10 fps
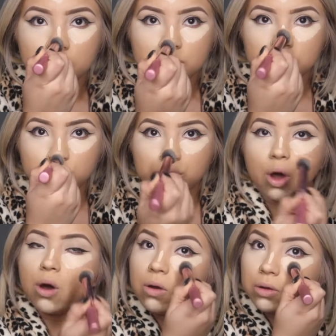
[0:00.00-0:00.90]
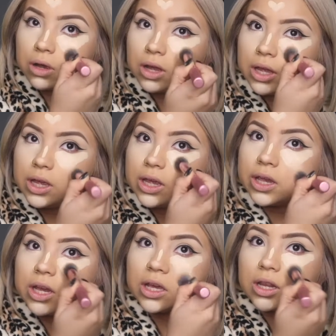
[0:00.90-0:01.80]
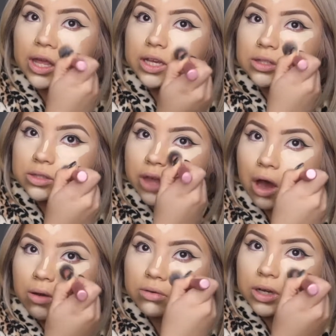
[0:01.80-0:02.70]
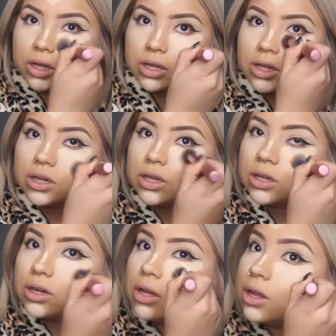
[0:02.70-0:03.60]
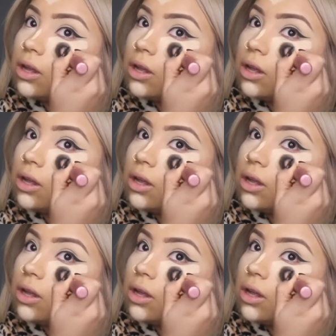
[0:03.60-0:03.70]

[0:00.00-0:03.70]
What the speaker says: so good. Like, so good.